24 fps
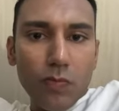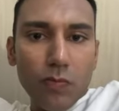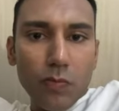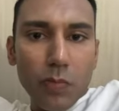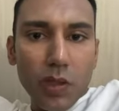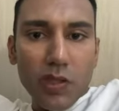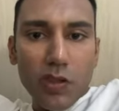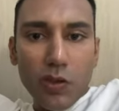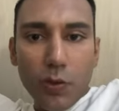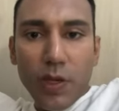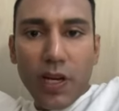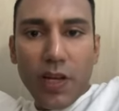
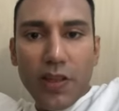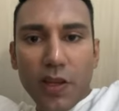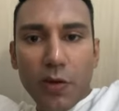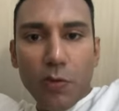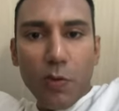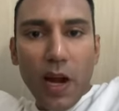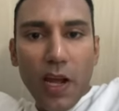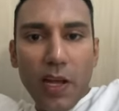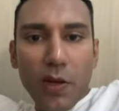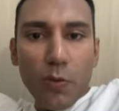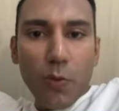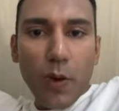but doing it the
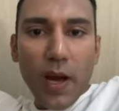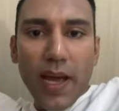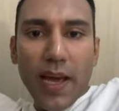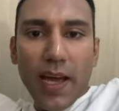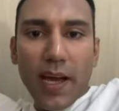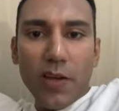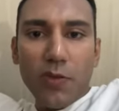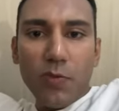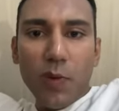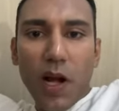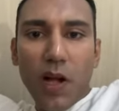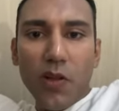right way
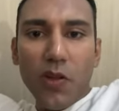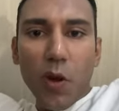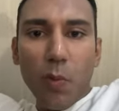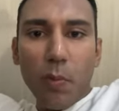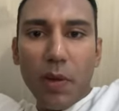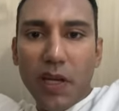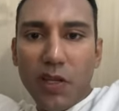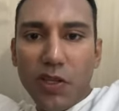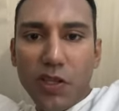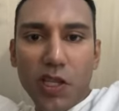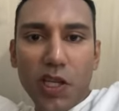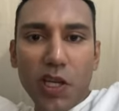as well, not
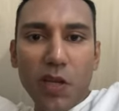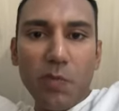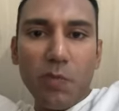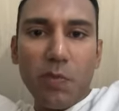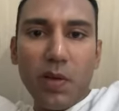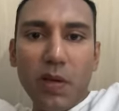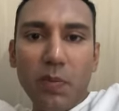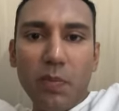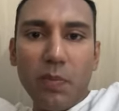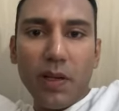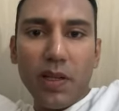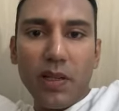by cheating
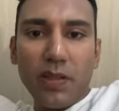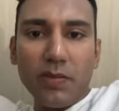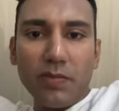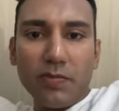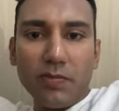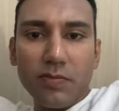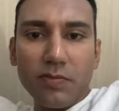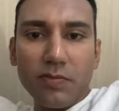people.